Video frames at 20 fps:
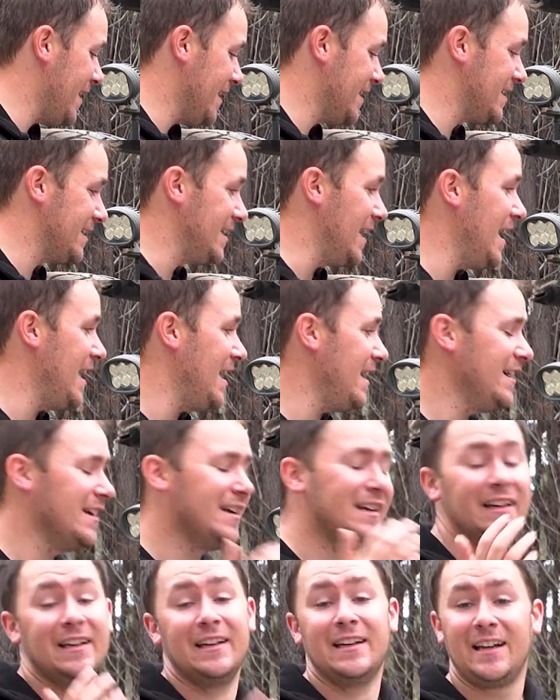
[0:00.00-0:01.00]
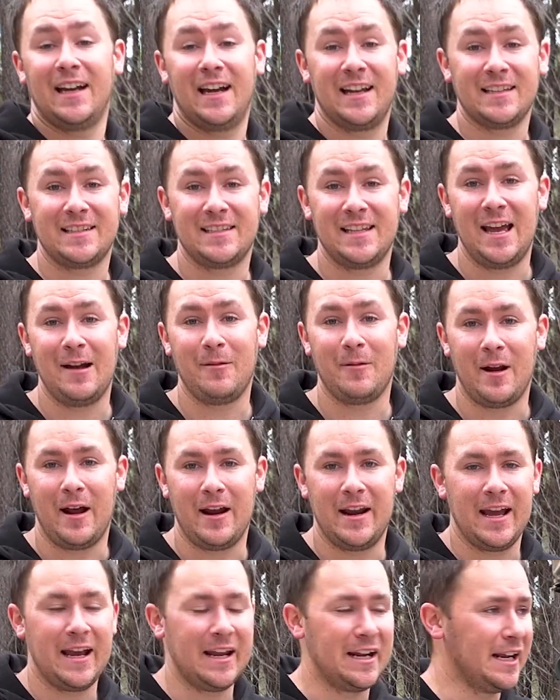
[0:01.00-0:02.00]
It's there and it's there when I
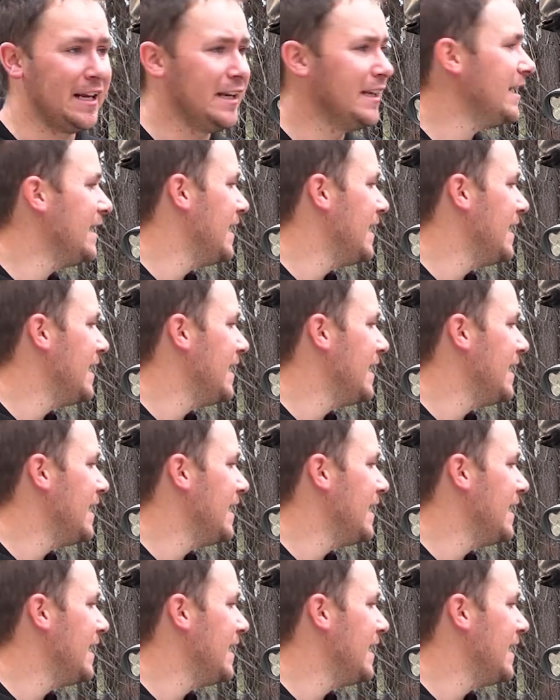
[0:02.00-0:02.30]
need it.